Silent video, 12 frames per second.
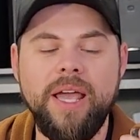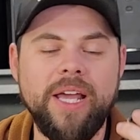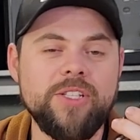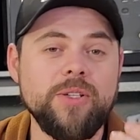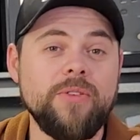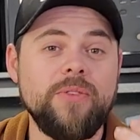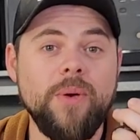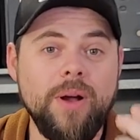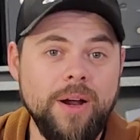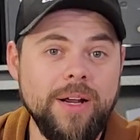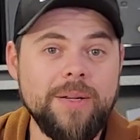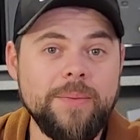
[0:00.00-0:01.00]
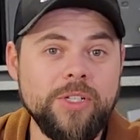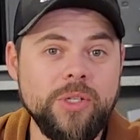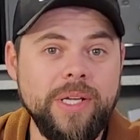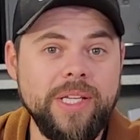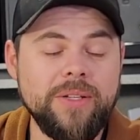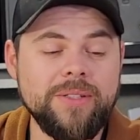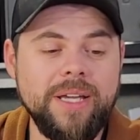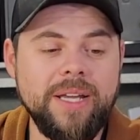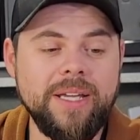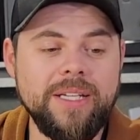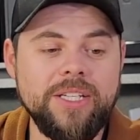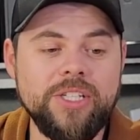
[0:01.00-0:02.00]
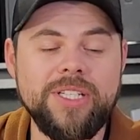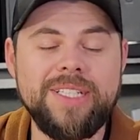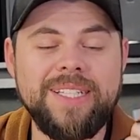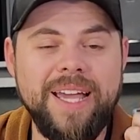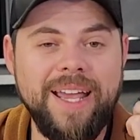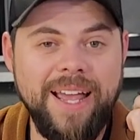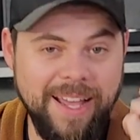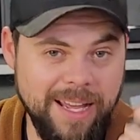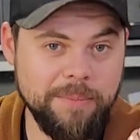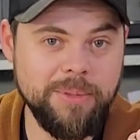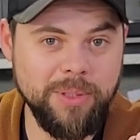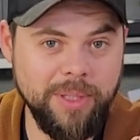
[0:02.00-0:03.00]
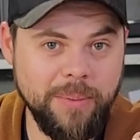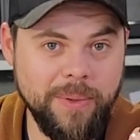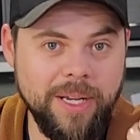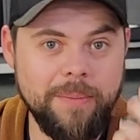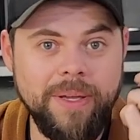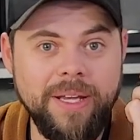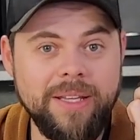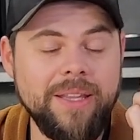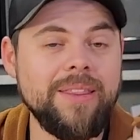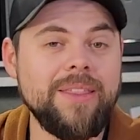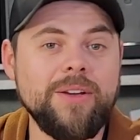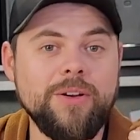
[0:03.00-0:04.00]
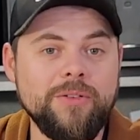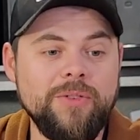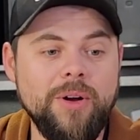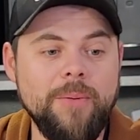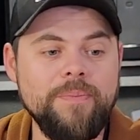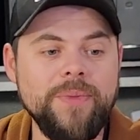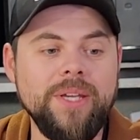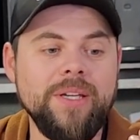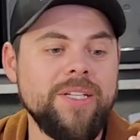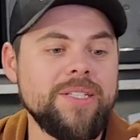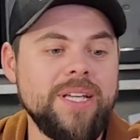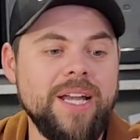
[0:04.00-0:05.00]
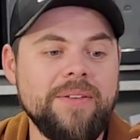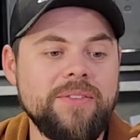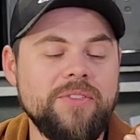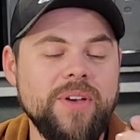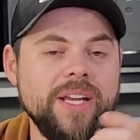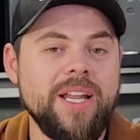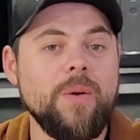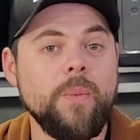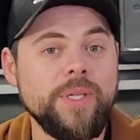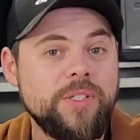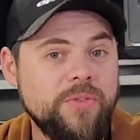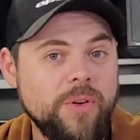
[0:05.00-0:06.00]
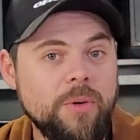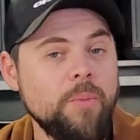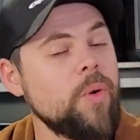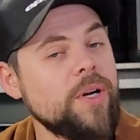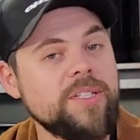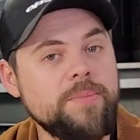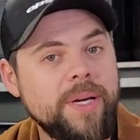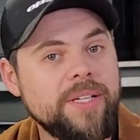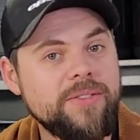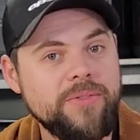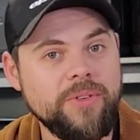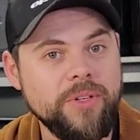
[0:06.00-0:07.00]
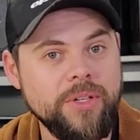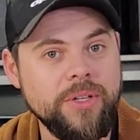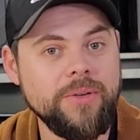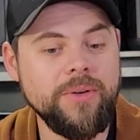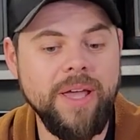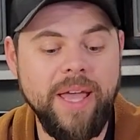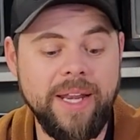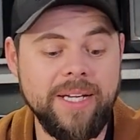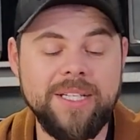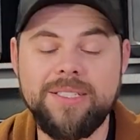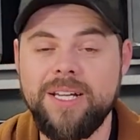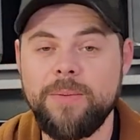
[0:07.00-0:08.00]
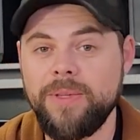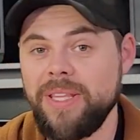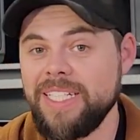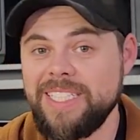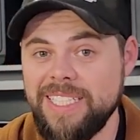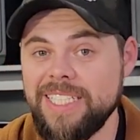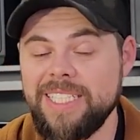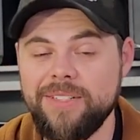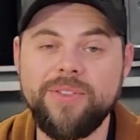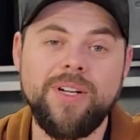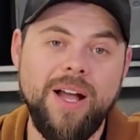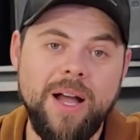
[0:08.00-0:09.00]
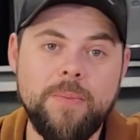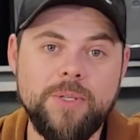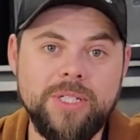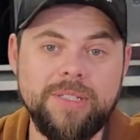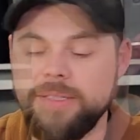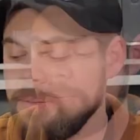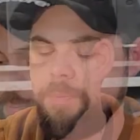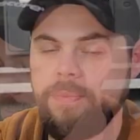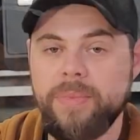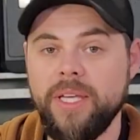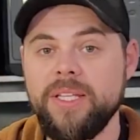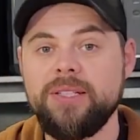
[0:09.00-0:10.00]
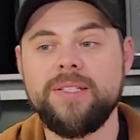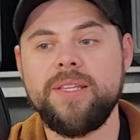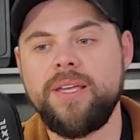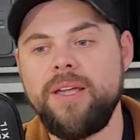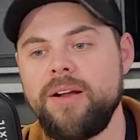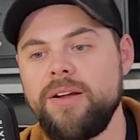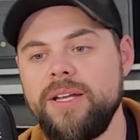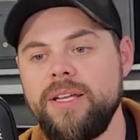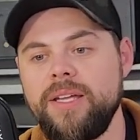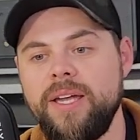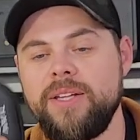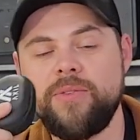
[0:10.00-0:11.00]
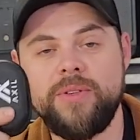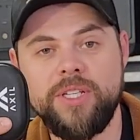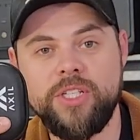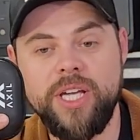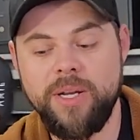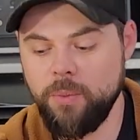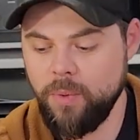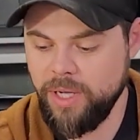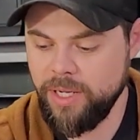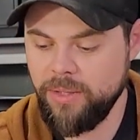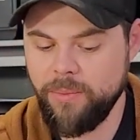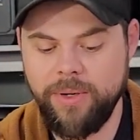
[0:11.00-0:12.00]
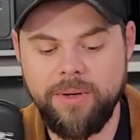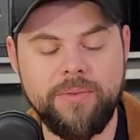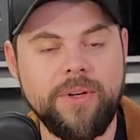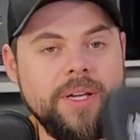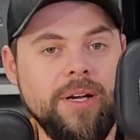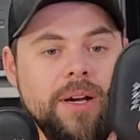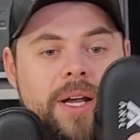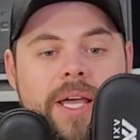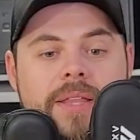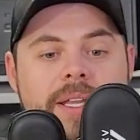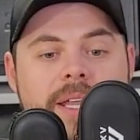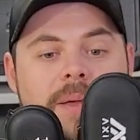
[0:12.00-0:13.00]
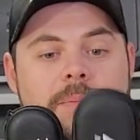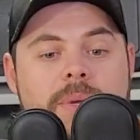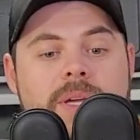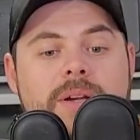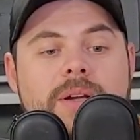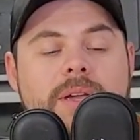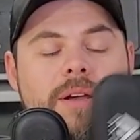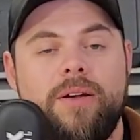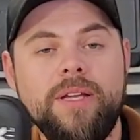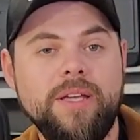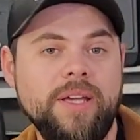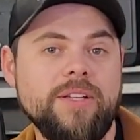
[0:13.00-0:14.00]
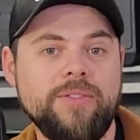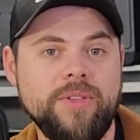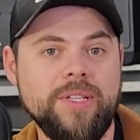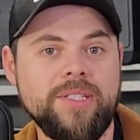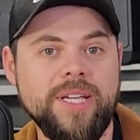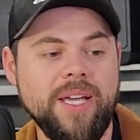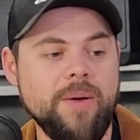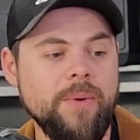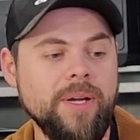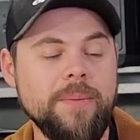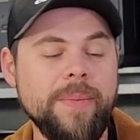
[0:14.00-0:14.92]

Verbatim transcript: And so if you are going to be shooting in those kind of conditions, I absolutely recommend the thicker foam. You're just going to have to find out which foam works best for you. And it does come with like six different options. Now this is the carrying case for the Gen 1, the one over here, and then a bigger carrying case for the second one.